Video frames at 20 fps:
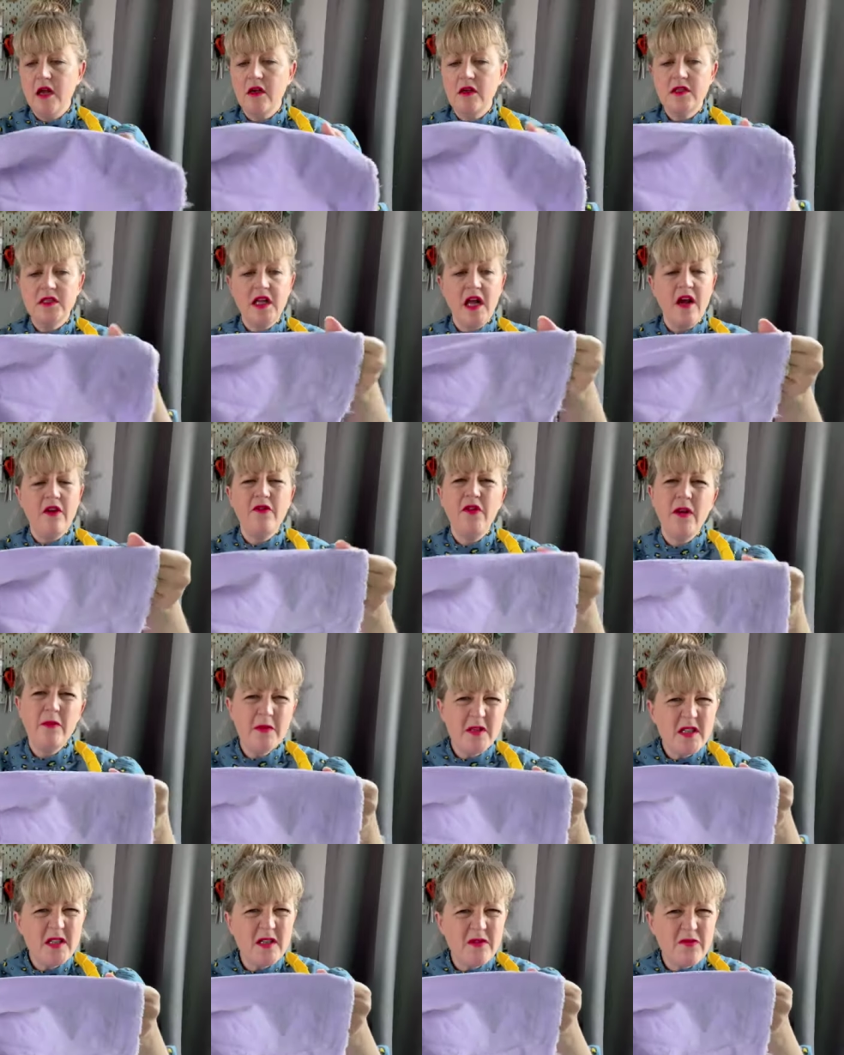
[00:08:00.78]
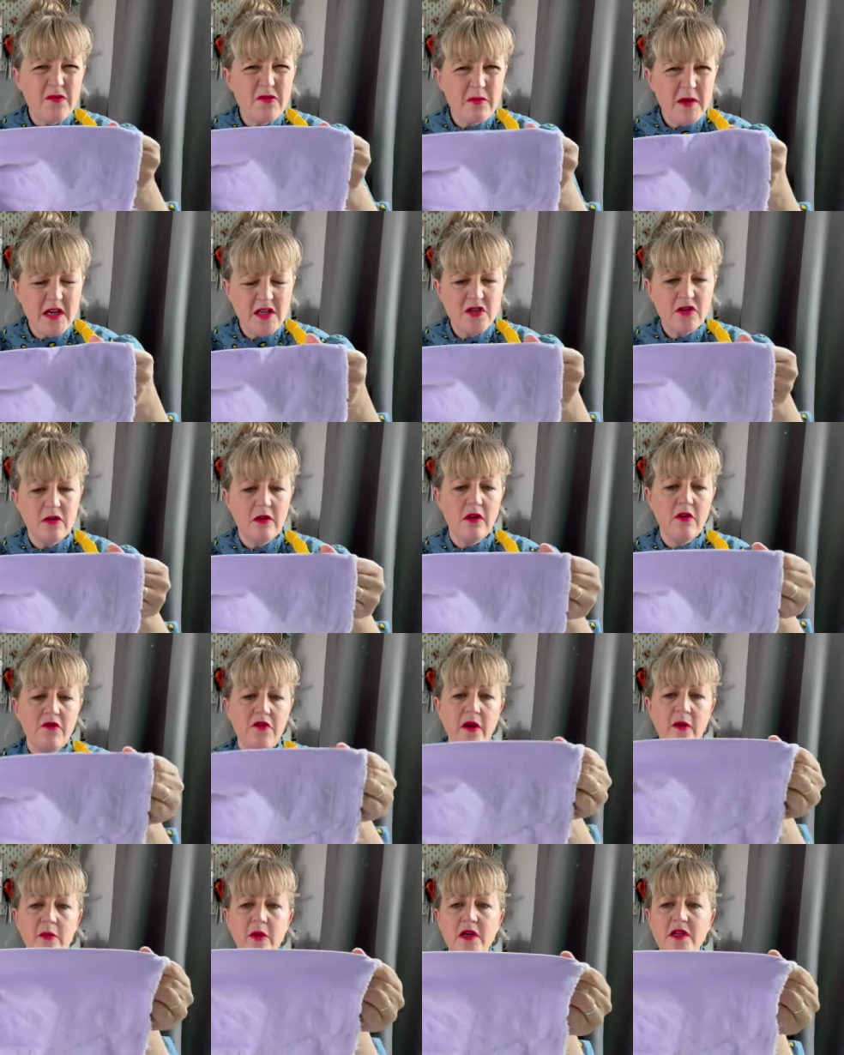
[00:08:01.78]
because they have limited information on their
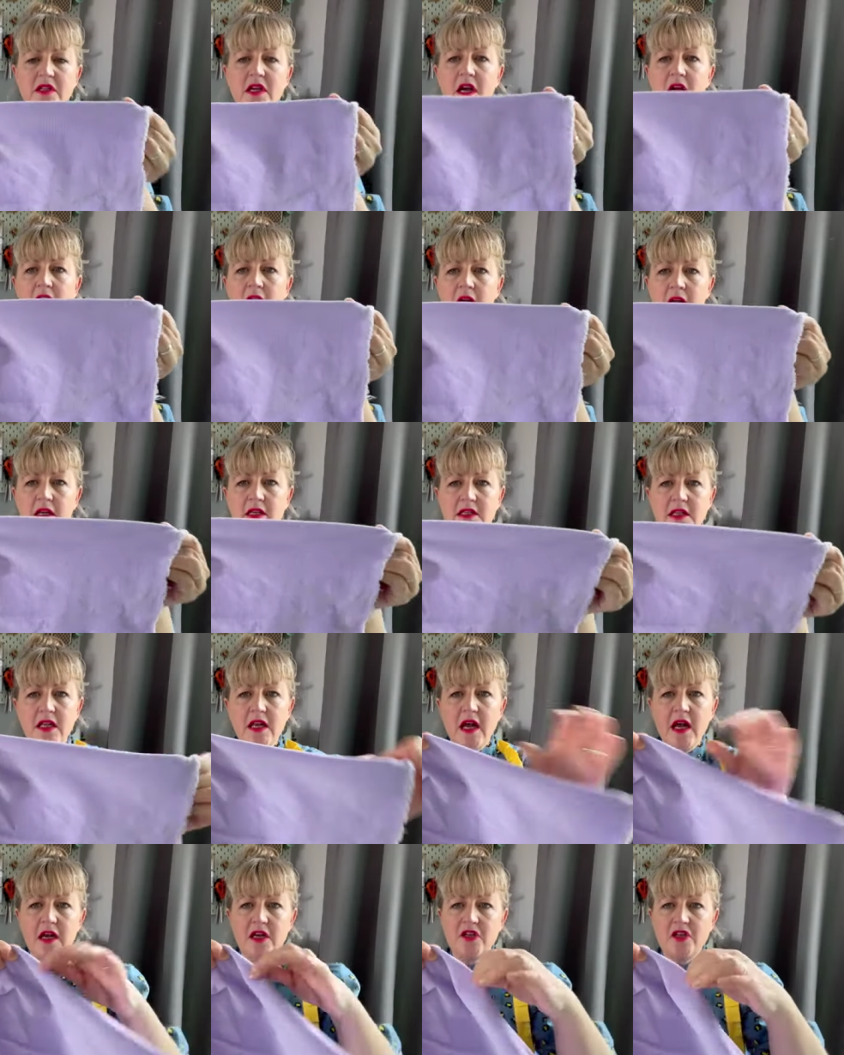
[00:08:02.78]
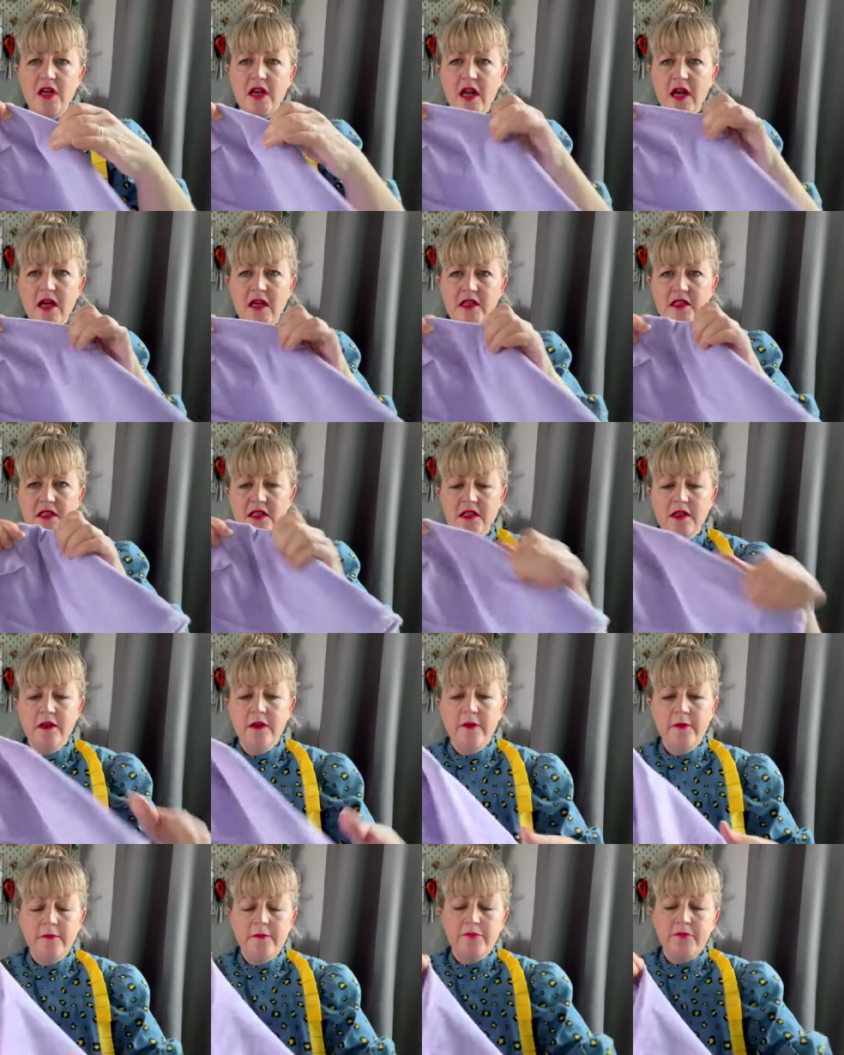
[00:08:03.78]
fabrics, is that it actually has
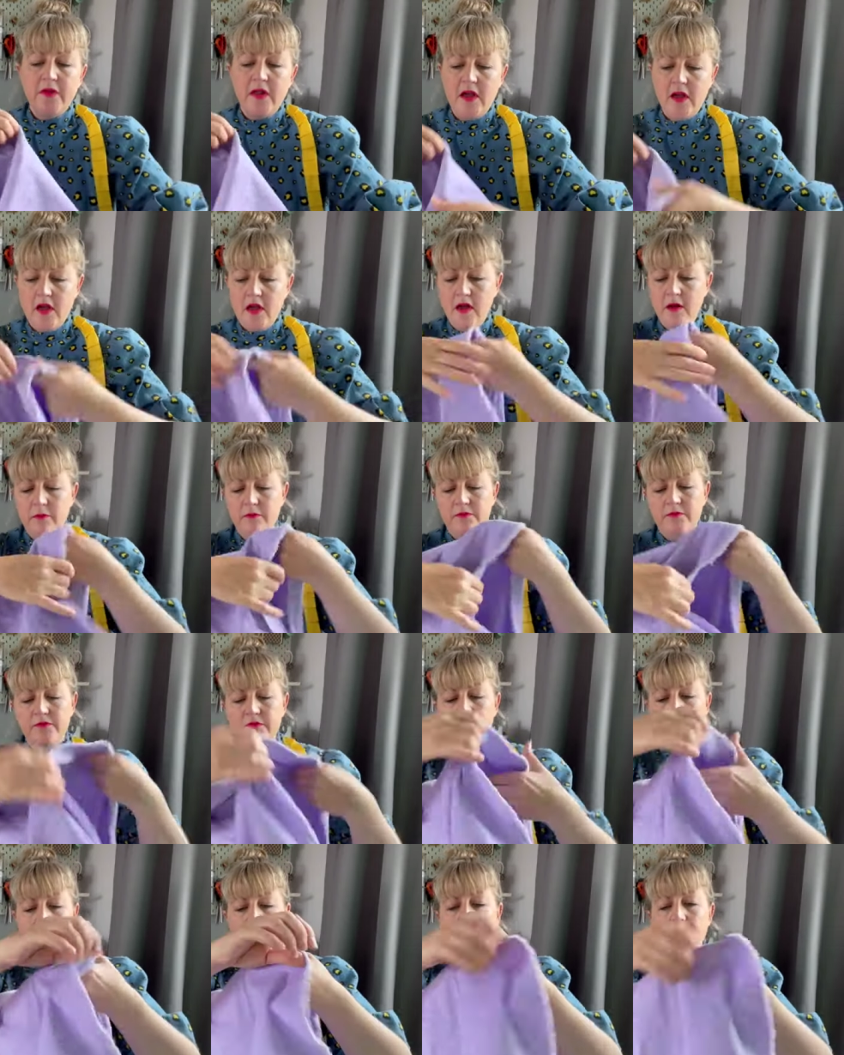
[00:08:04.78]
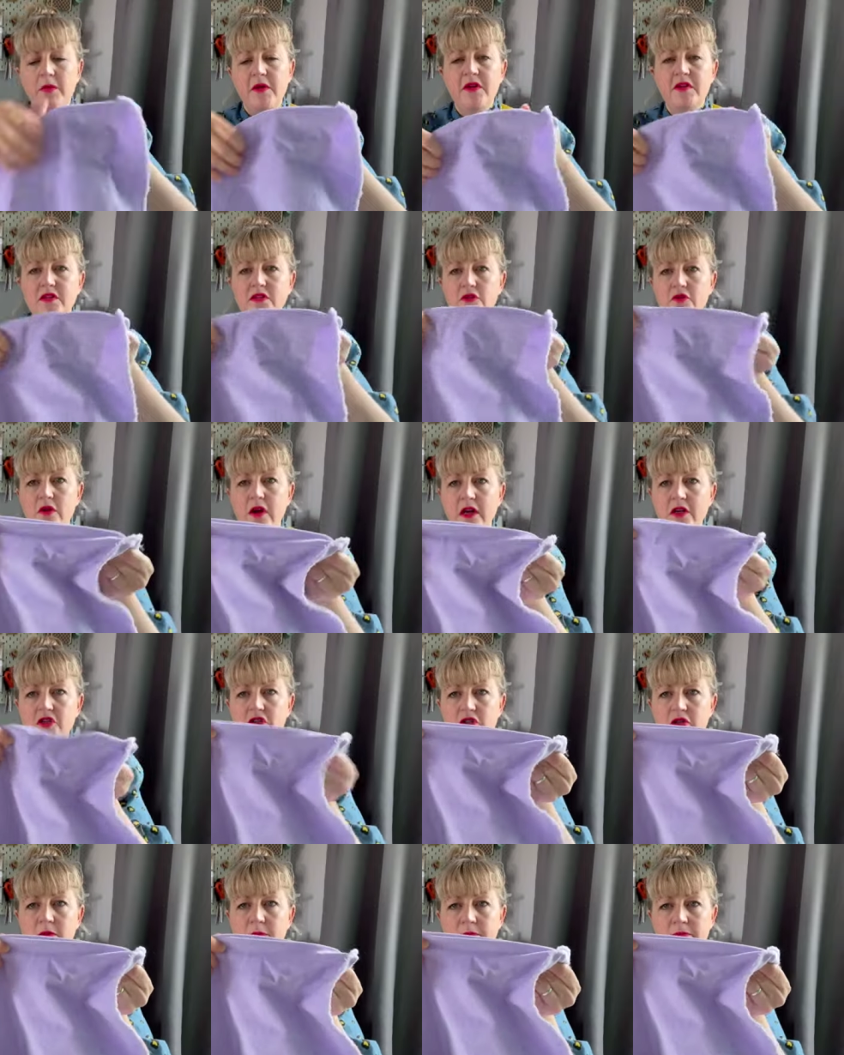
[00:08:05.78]
um, a bit of
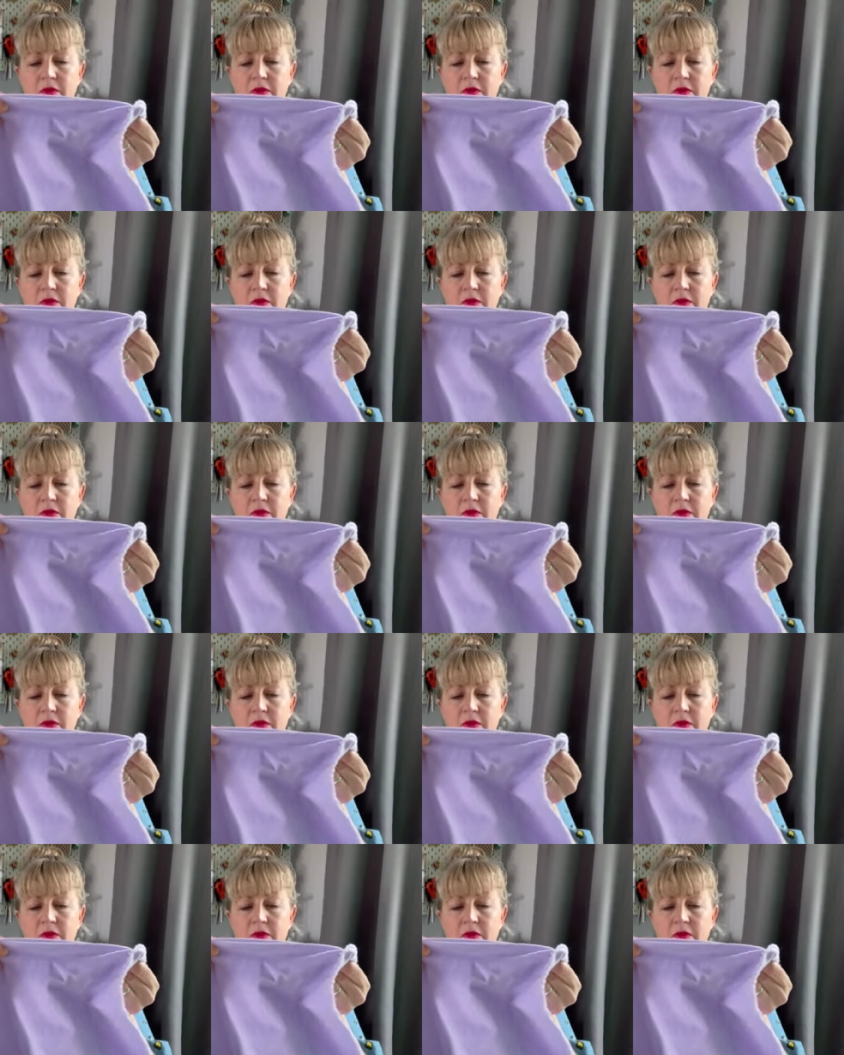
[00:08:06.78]
stretch.